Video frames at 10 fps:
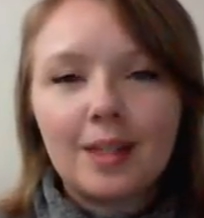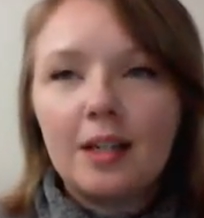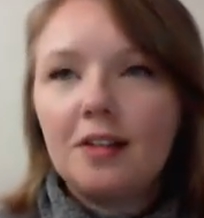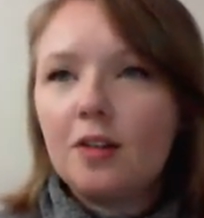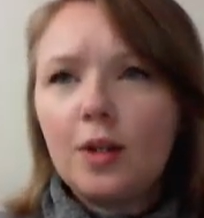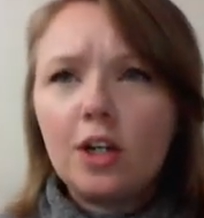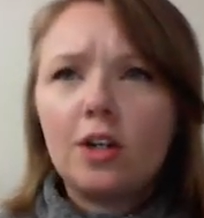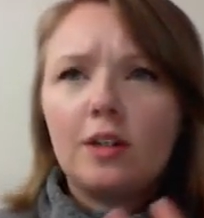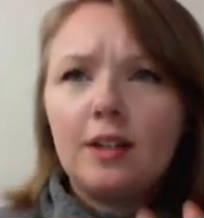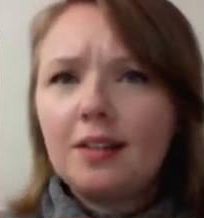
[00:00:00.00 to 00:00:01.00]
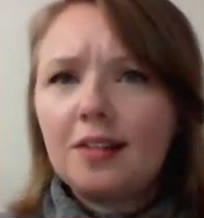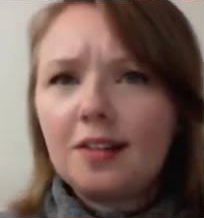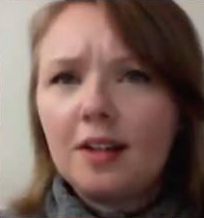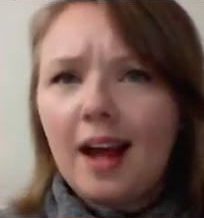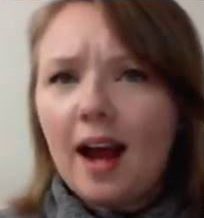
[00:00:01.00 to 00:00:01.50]
So here, this
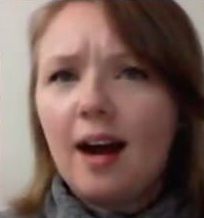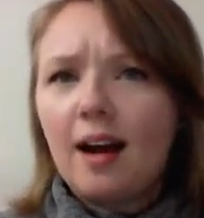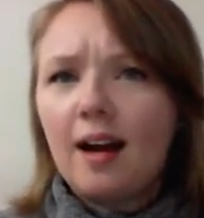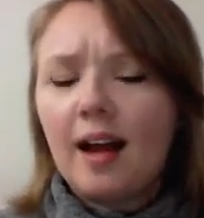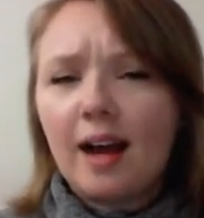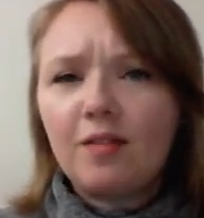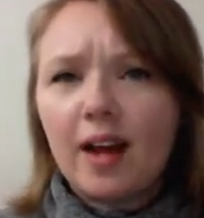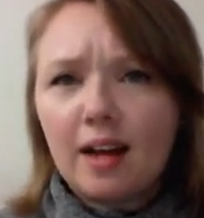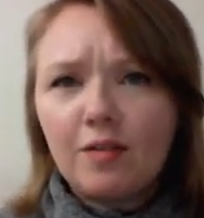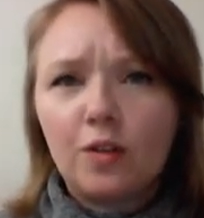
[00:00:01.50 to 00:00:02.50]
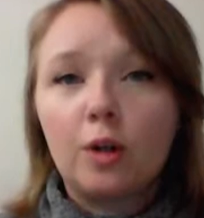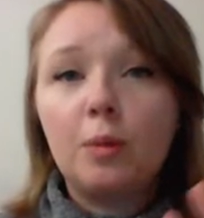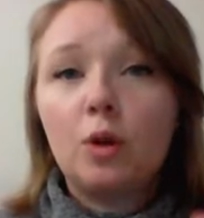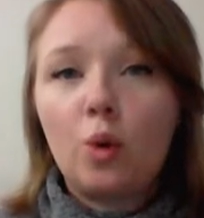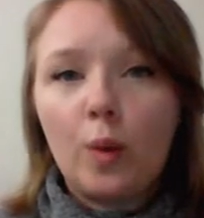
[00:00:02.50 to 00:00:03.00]
adverb,
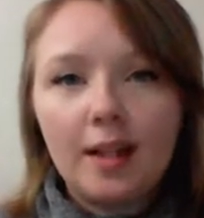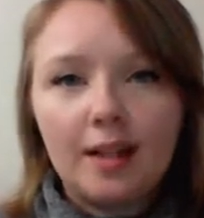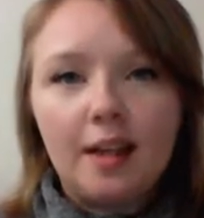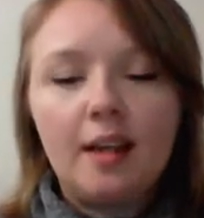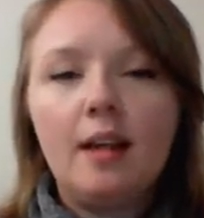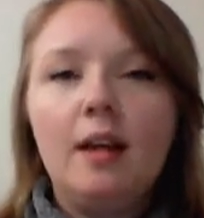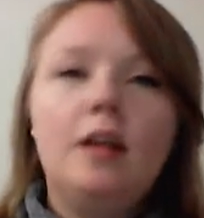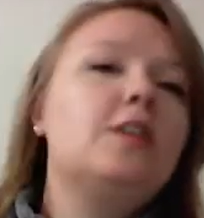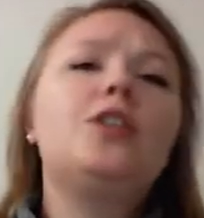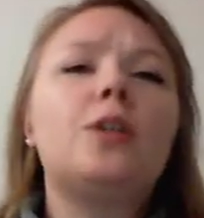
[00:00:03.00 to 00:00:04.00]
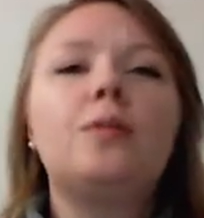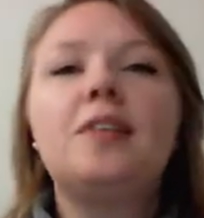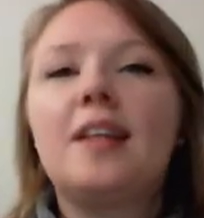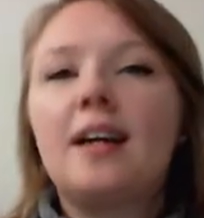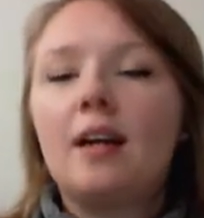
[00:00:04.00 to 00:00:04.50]
quickly, shows
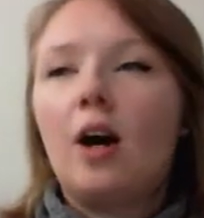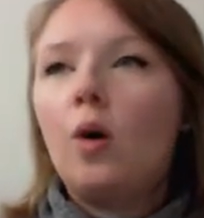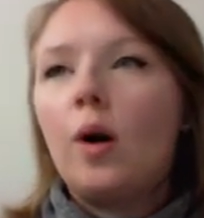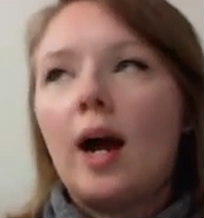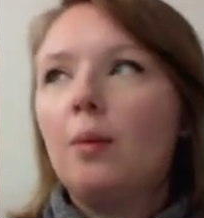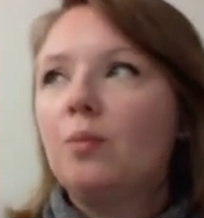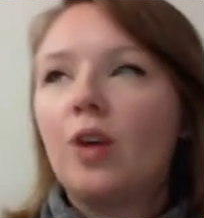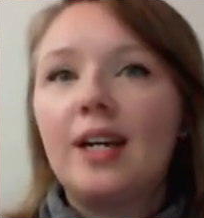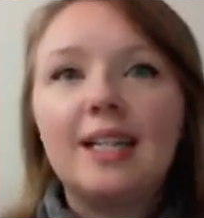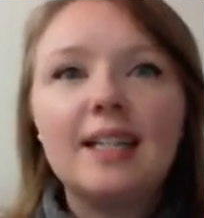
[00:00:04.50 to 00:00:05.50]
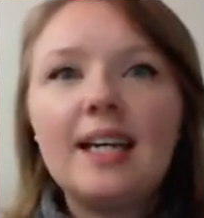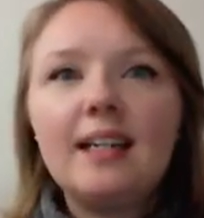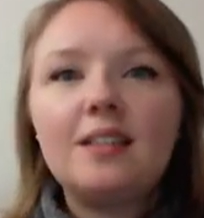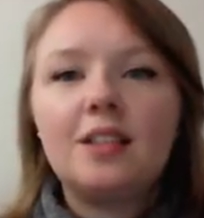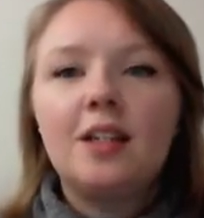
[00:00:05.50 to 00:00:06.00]
that, oh, I'm running
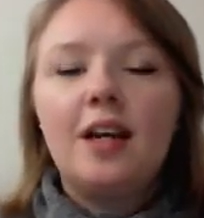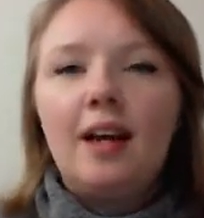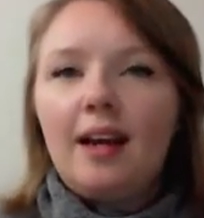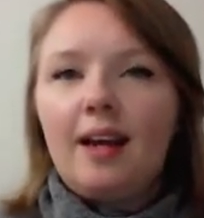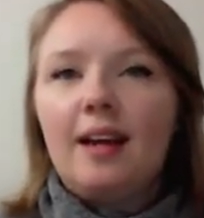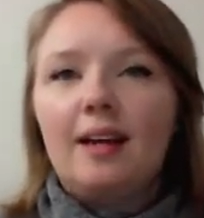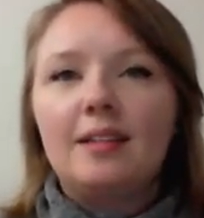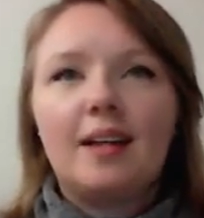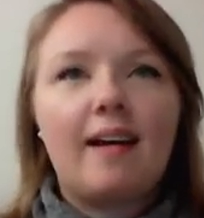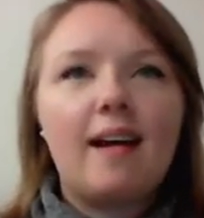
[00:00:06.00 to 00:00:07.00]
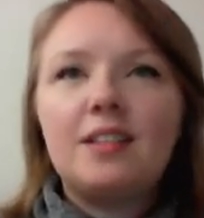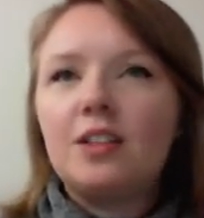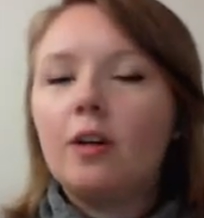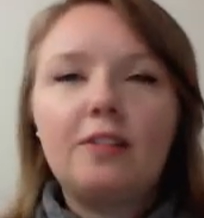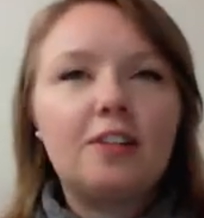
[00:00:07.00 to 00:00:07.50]
late and I had to
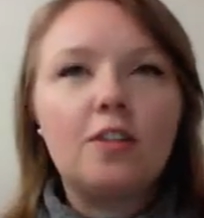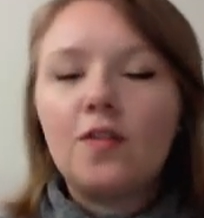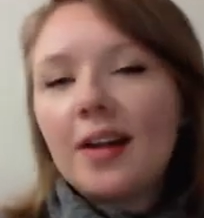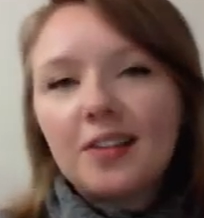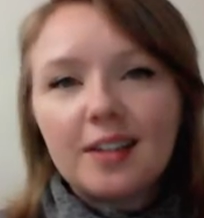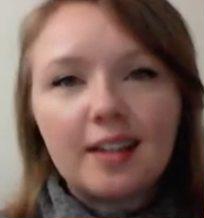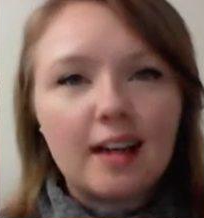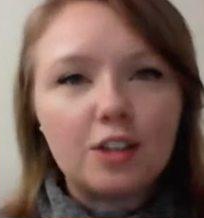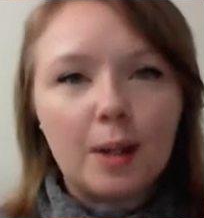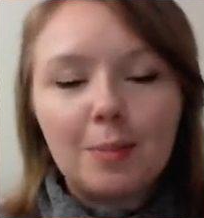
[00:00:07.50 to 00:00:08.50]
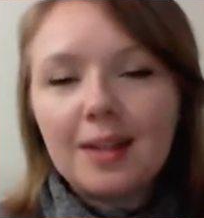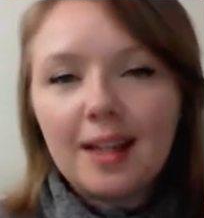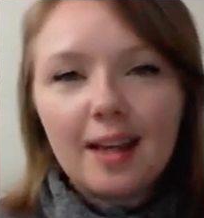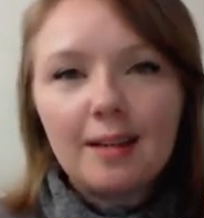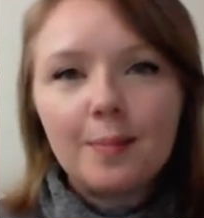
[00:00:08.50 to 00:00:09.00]
go so fast to catch my
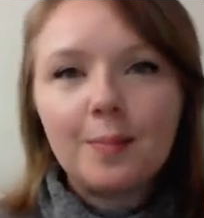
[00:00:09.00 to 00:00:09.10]
plane.